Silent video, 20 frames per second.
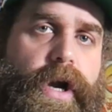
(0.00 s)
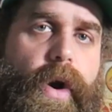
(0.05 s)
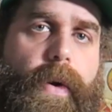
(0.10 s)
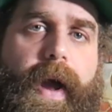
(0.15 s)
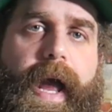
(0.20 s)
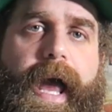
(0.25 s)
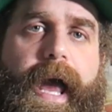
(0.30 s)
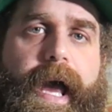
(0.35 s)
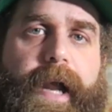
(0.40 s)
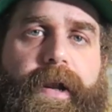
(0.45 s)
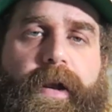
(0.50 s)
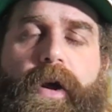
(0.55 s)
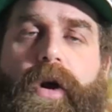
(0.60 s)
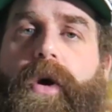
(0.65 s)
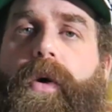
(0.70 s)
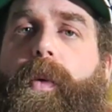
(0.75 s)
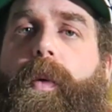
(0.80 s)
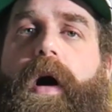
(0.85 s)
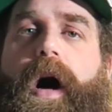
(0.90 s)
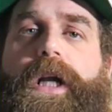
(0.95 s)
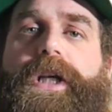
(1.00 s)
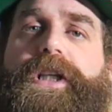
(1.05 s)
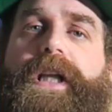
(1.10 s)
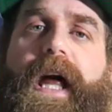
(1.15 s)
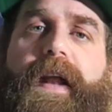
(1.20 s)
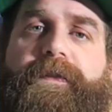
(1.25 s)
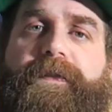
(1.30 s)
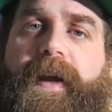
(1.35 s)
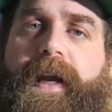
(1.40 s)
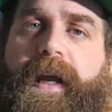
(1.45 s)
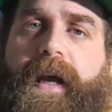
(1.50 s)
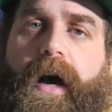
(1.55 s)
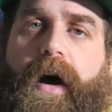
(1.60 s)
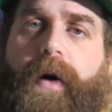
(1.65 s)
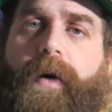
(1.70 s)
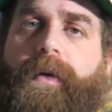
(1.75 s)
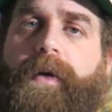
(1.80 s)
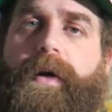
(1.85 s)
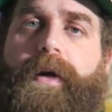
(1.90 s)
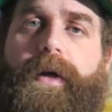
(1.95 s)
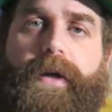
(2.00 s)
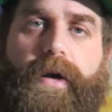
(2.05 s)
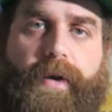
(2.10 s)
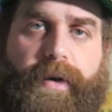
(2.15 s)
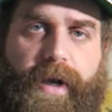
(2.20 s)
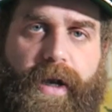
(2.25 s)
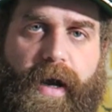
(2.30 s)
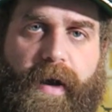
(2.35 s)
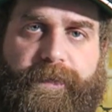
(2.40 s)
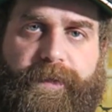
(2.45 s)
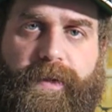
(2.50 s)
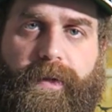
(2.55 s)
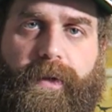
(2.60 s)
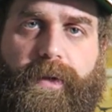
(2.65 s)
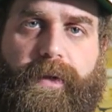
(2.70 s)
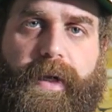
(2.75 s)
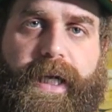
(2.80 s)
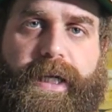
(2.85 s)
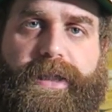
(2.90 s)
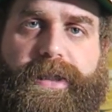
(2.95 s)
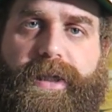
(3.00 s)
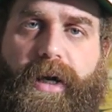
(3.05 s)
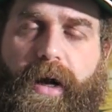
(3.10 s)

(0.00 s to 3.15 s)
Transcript: Go ahead, watch that video. You're already off to a great